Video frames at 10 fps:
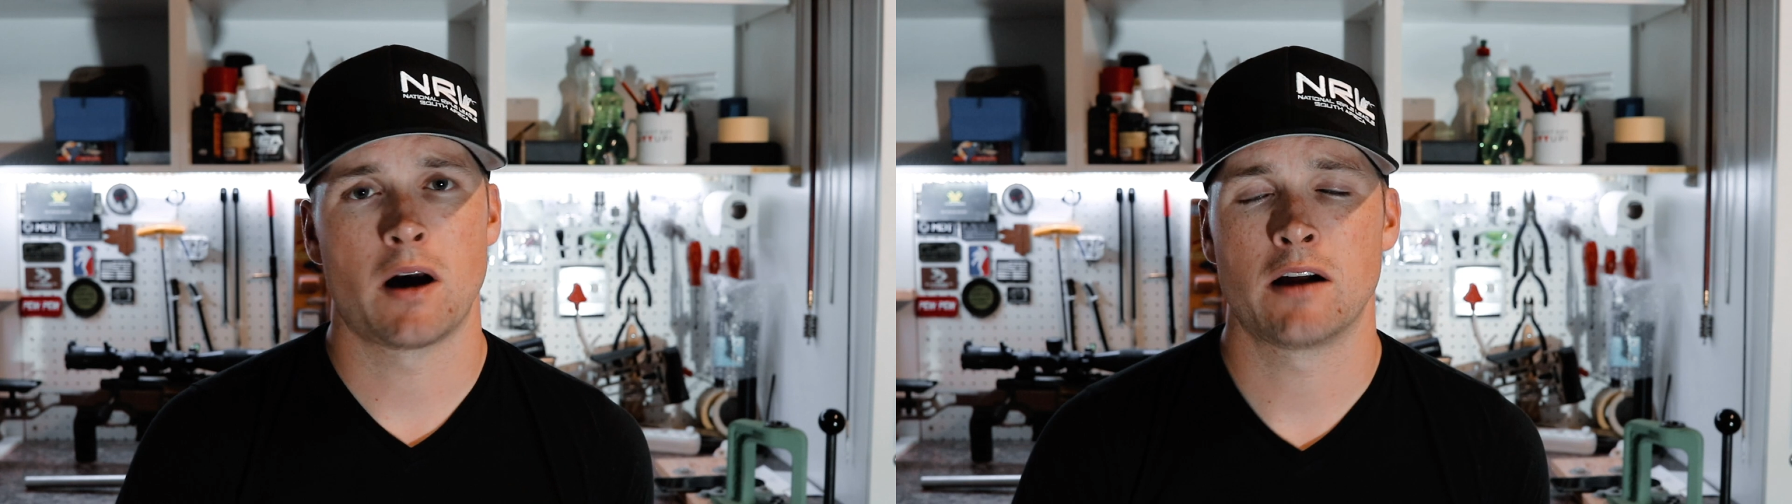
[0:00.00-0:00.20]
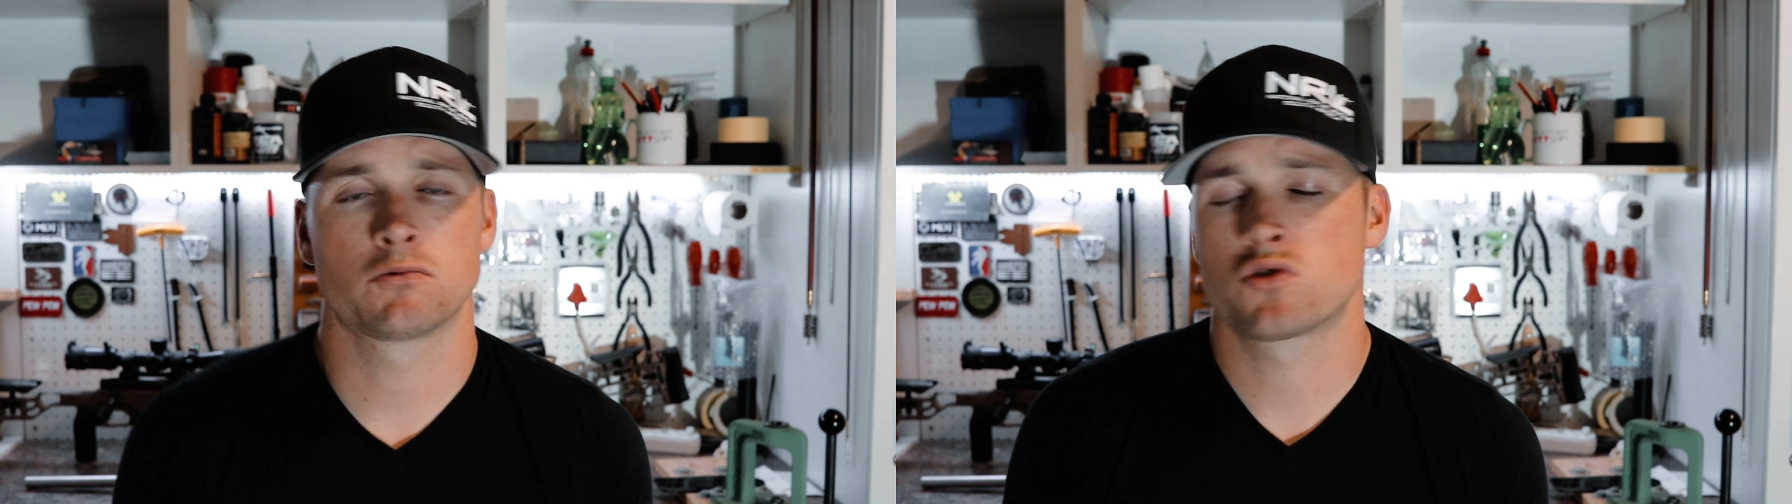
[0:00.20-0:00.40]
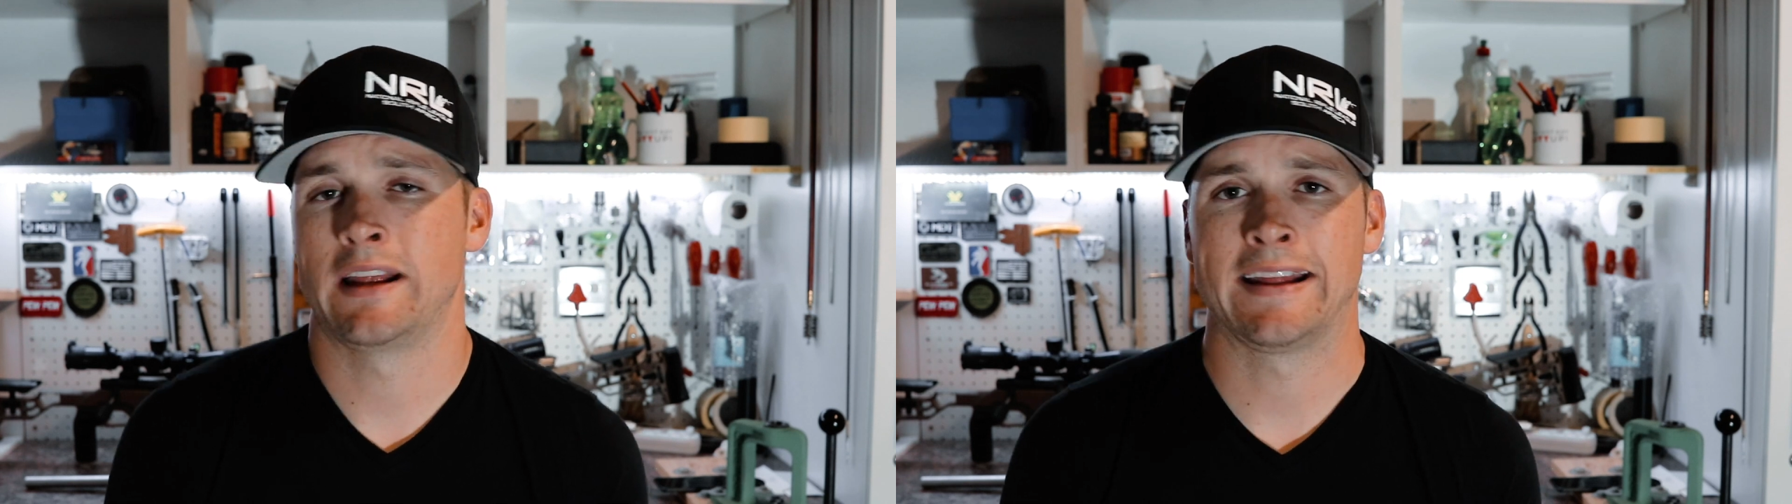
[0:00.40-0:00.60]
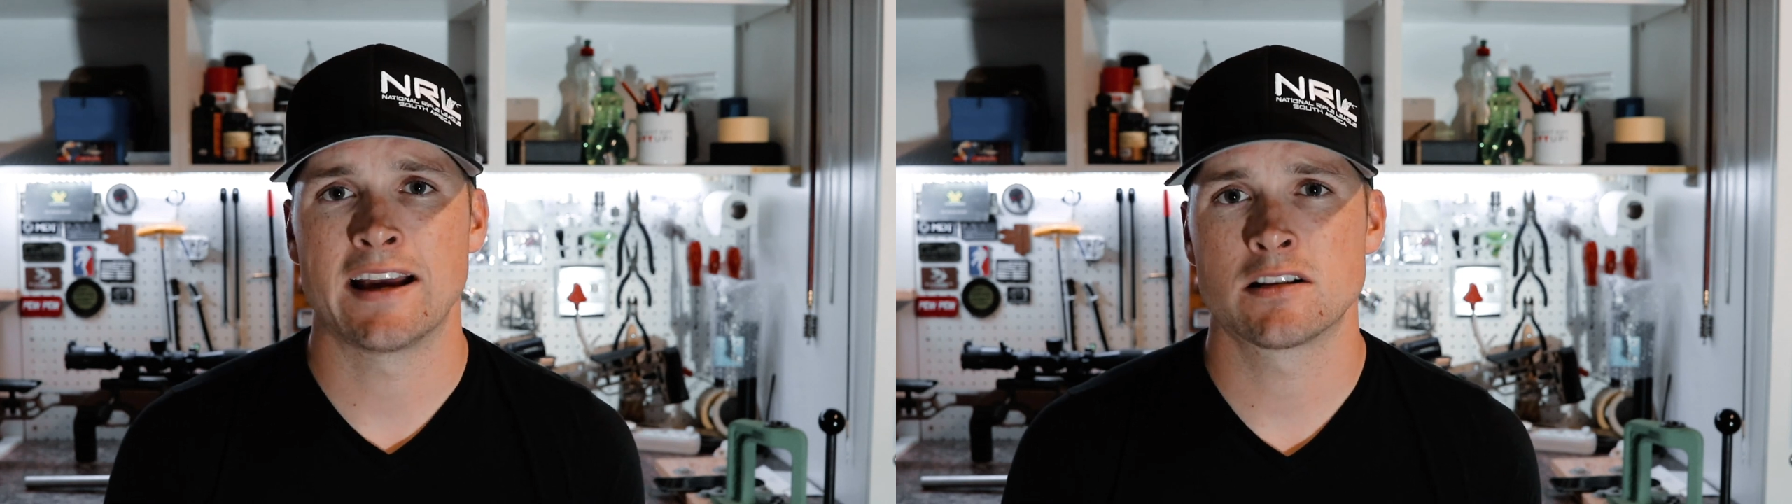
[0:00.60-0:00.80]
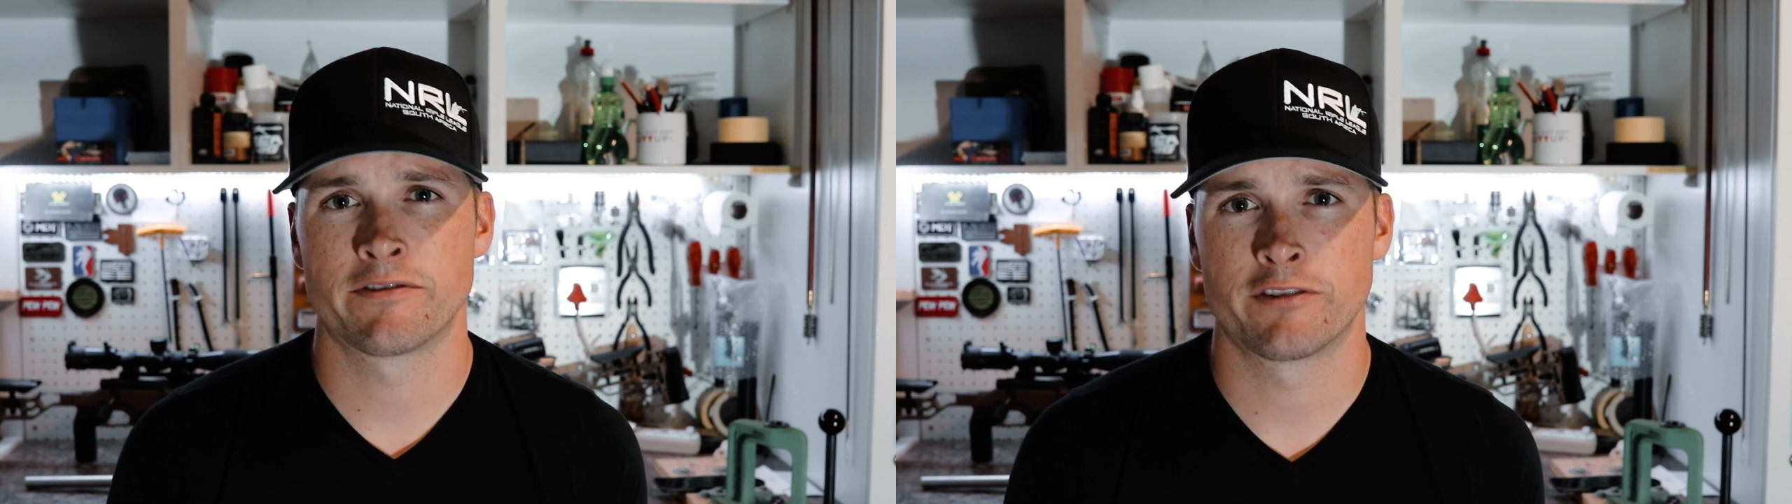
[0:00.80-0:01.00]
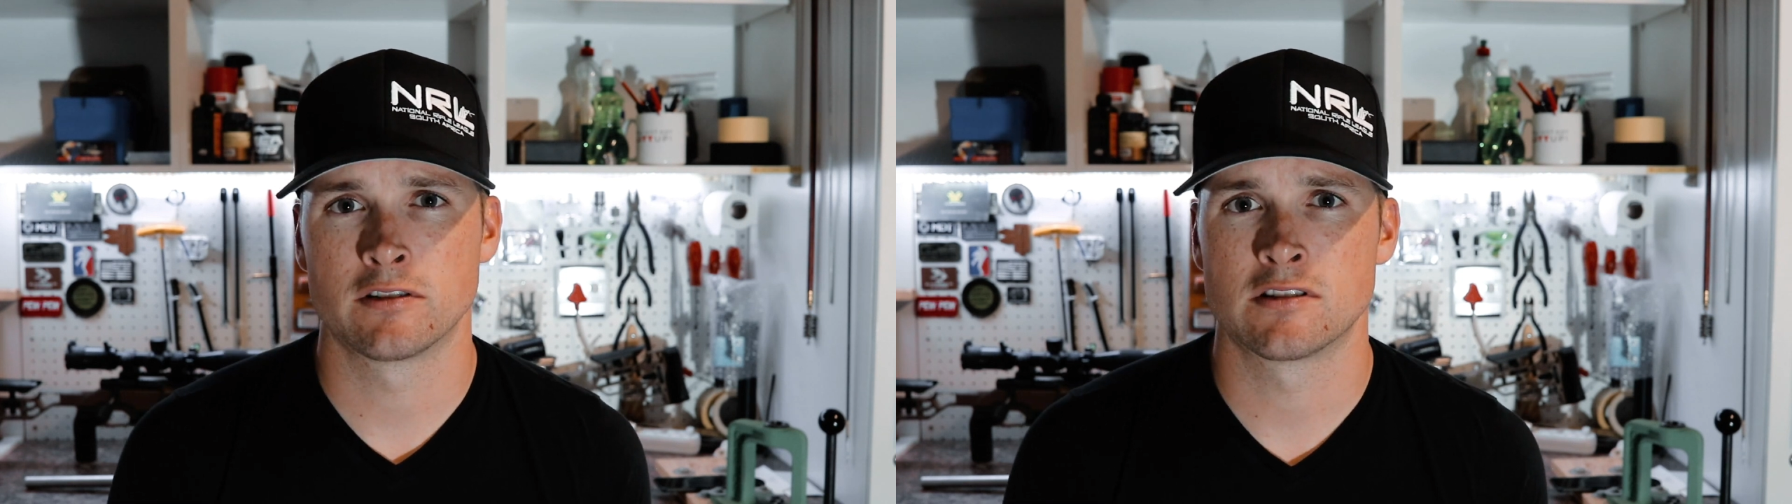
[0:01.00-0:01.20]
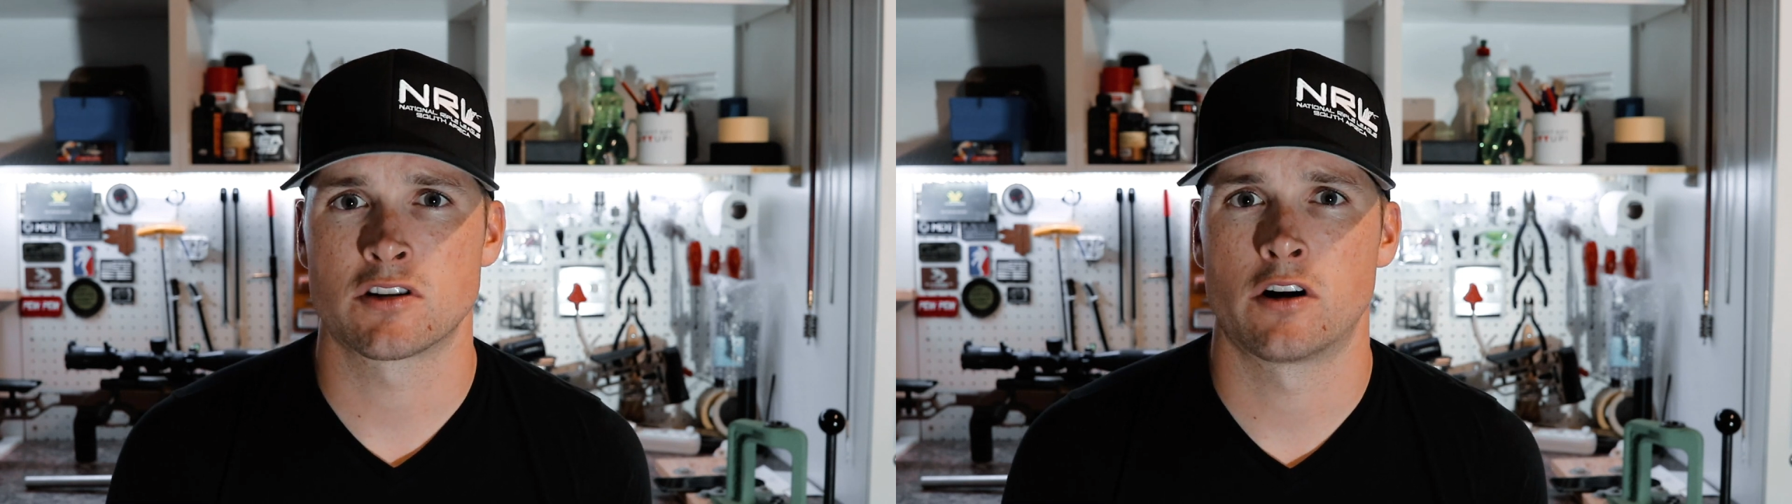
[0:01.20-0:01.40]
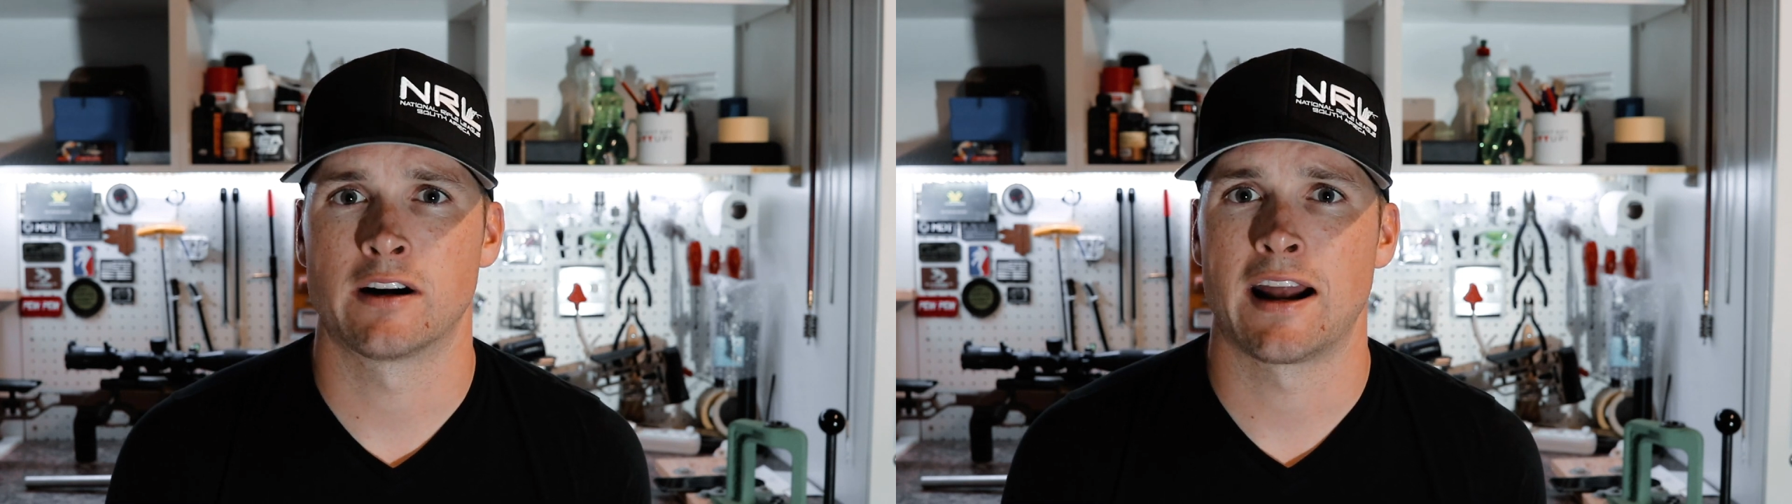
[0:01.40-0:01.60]
I'll engage the
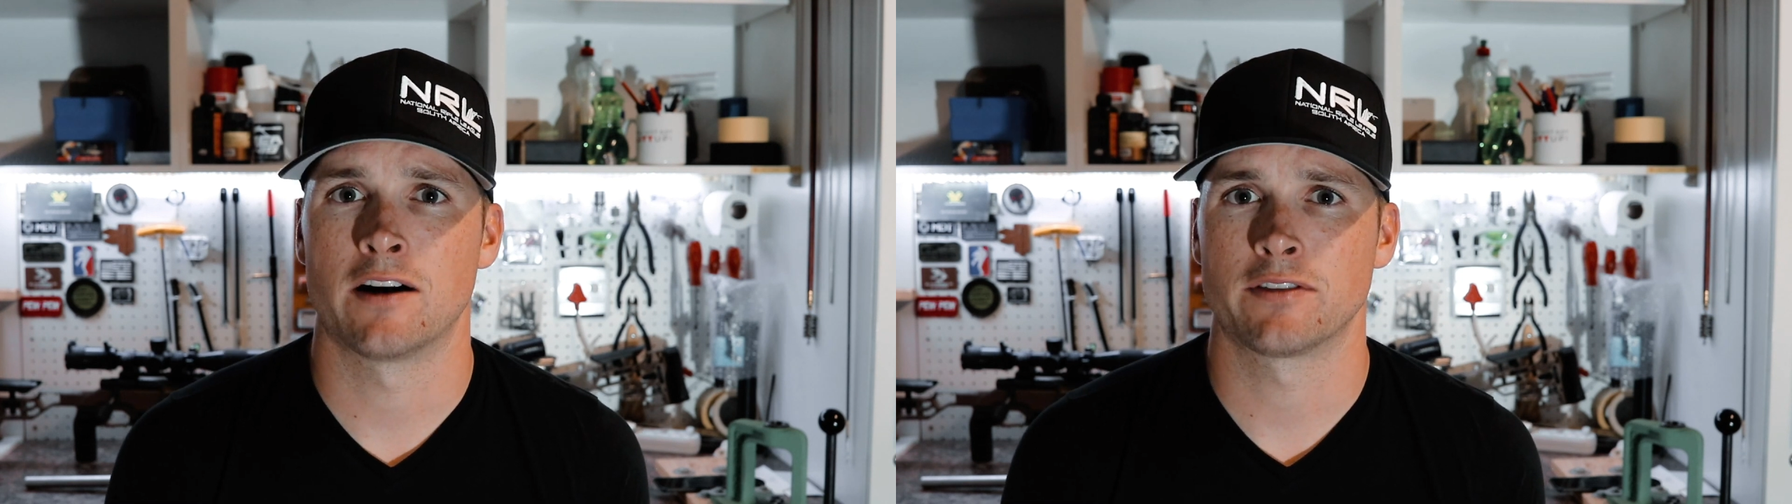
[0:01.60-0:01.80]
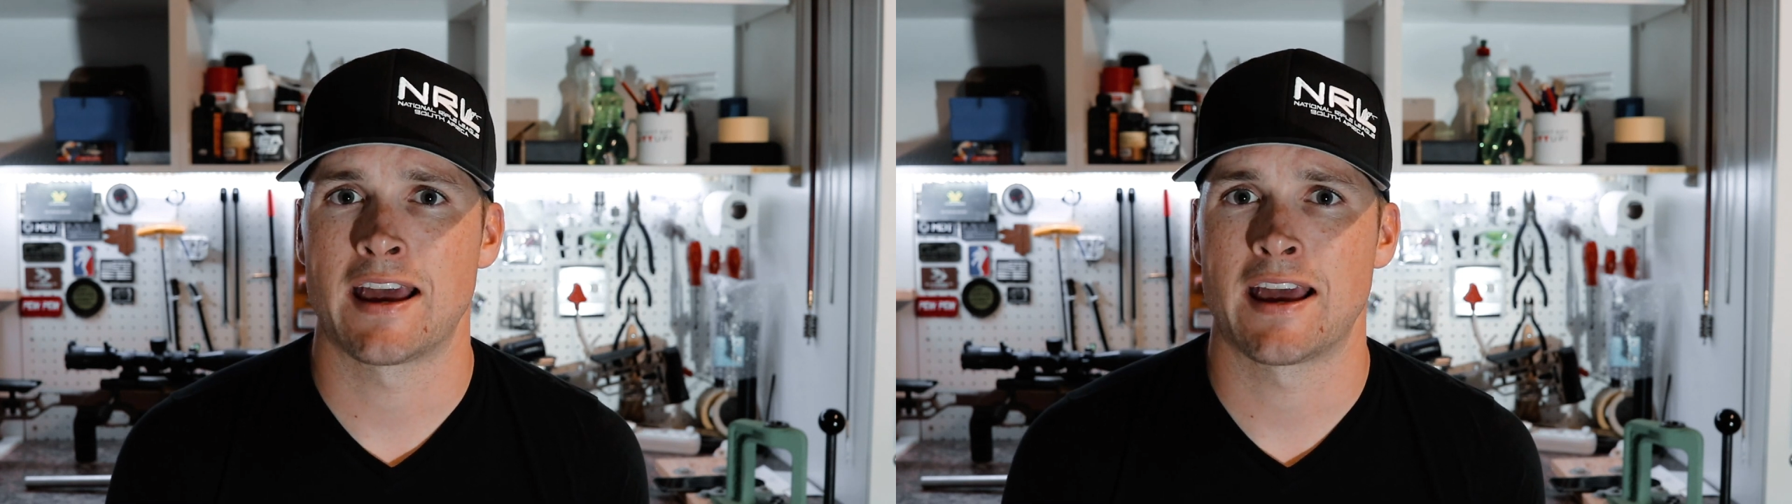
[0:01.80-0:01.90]
furthest target out